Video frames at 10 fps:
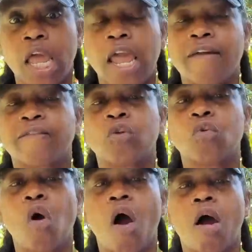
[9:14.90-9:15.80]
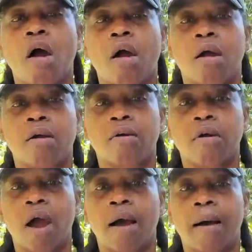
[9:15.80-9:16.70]
If you are
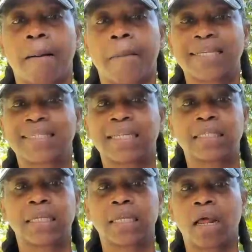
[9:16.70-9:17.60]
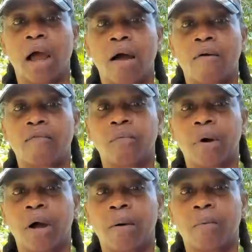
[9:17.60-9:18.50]
a citizen of
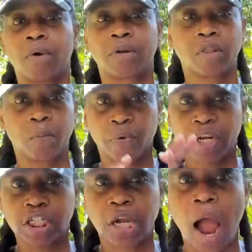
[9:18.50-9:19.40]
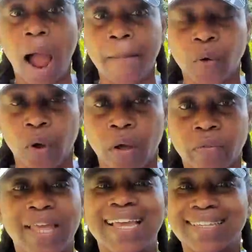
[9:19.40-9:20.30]
one of the British Commonwealth,
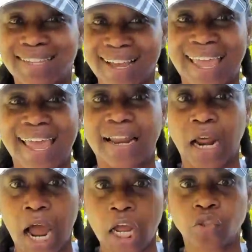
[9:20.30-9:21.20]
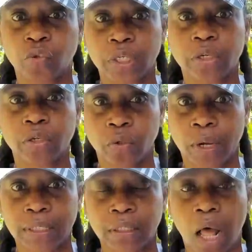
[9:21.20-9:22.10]
it's again 100
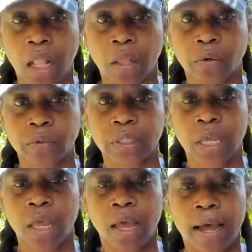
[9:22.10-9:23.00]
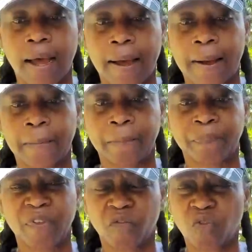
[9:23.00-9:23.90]
US dollars.
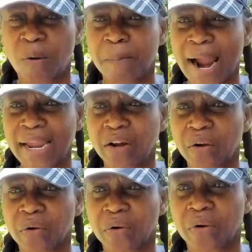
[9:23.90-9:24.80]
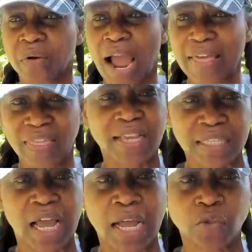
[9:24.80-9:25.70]
For a minor, I think
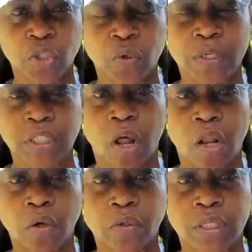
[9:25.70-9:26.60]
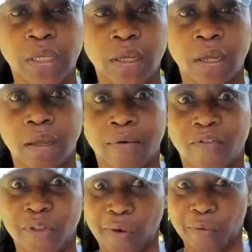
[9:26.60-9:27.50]
it's 100 US dollars. And
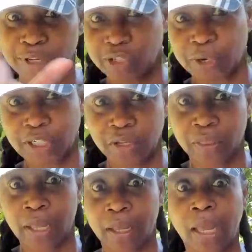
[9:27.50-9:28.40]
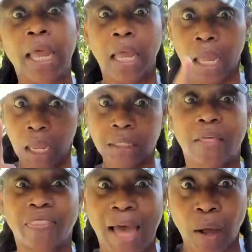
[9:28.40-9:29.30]
for that restoration thing, is
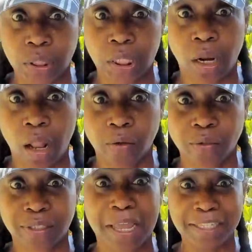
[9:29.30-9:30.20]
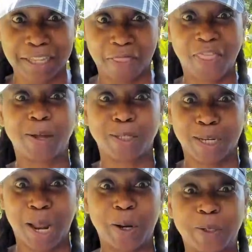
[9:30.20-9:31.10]
$1,000. It's
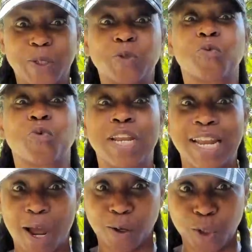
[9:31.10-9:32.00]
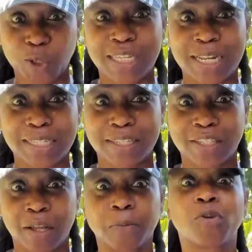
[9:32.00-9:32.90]
$1,000 to renounce your
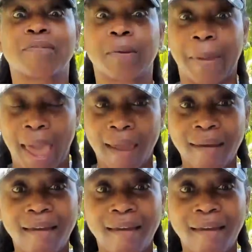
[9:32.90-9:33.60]
citizenship, you have to pay.